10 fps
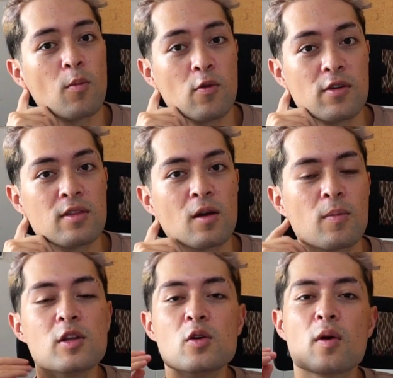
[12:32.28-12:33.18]
moving there,
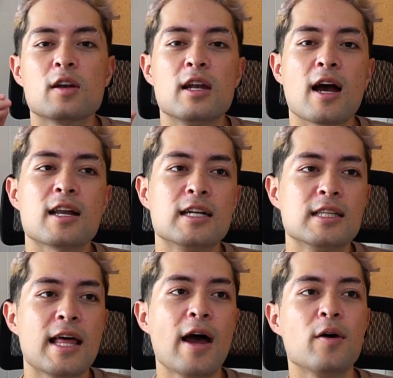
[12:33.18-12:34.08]
but you are not
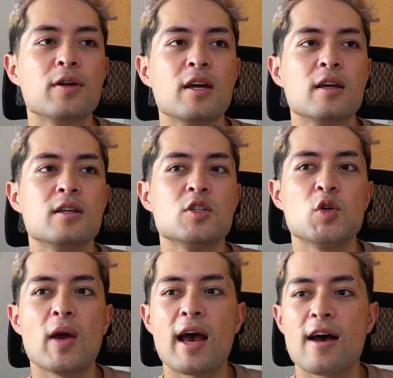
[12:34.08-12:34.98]
allowed
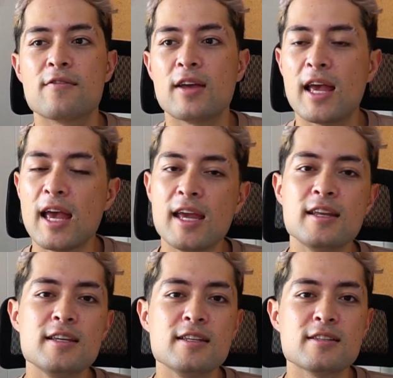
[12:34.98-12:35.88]
to have
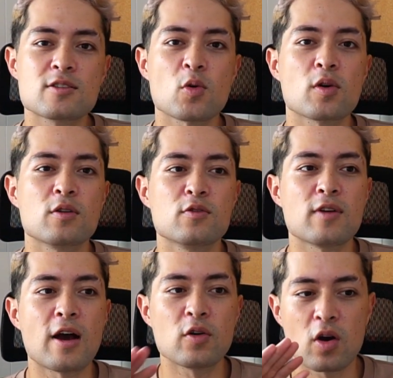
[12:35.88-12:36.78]
any sort of
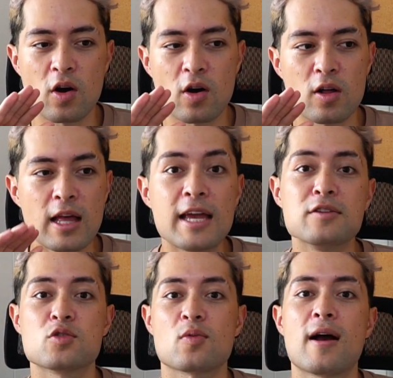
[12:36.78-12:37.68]
alcohol
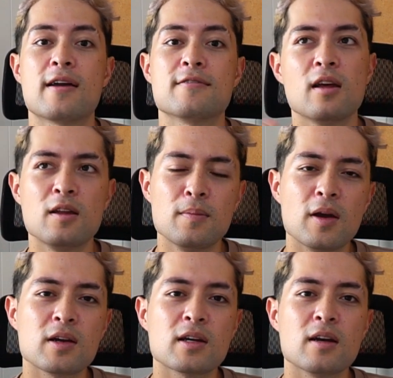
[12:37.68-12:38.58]
and drive. In
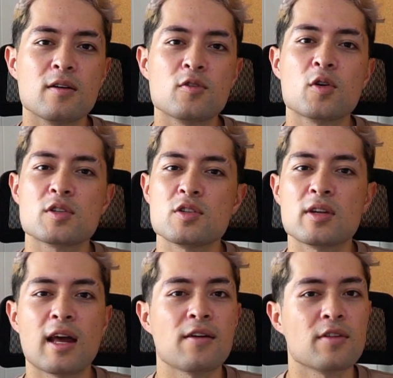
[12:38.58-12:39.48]
America, of course, you
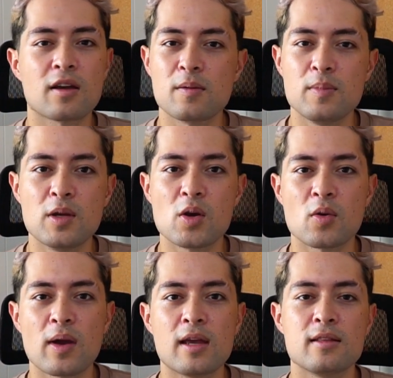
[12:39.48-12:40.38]
can have like a beer,
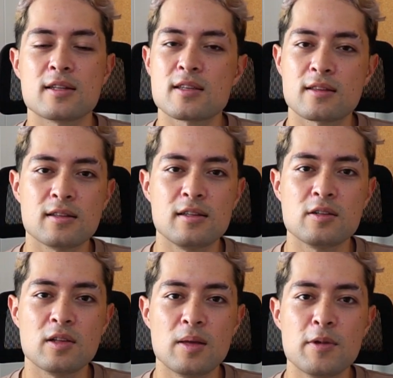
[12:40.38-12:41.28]
right? That's like the
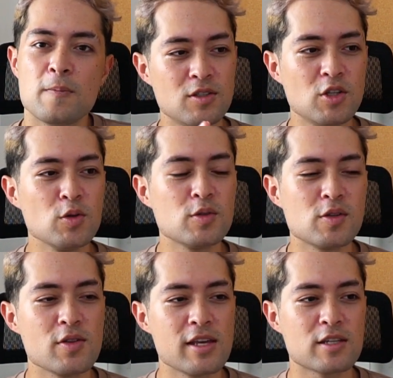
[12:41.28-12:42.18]
legal limit. Due
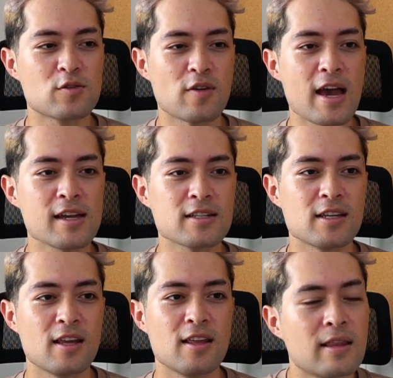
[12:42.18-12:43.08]
to this fact,
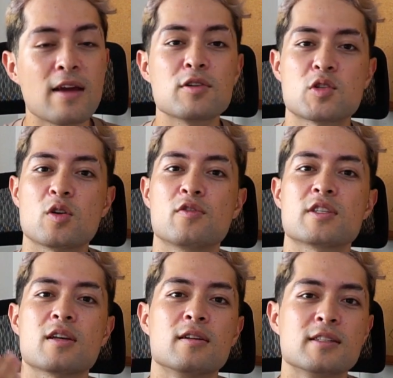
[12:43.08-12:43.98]
they have a
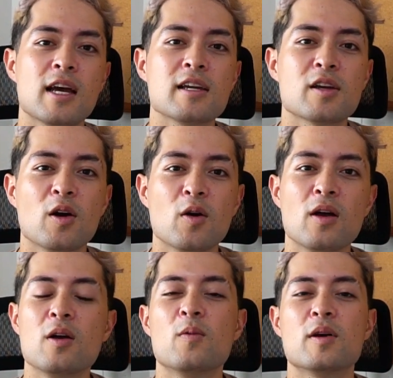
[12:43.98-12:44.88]
service called Daiko,
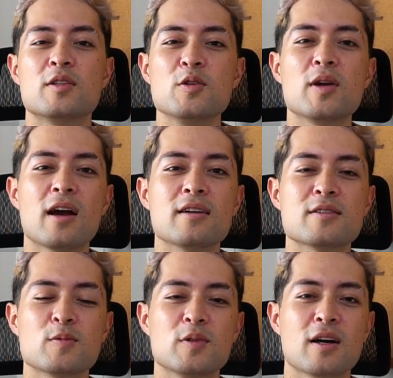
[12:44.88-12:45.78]
where 2
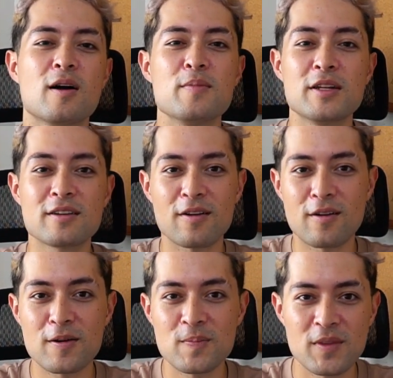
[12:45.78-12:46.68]
guys will come in a
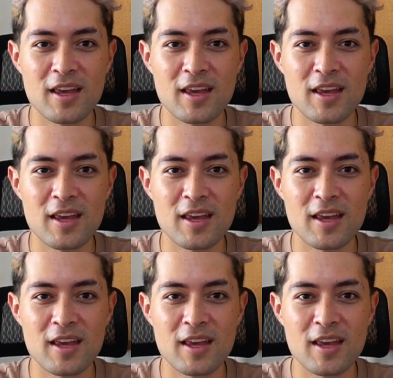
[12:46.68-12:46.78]
car,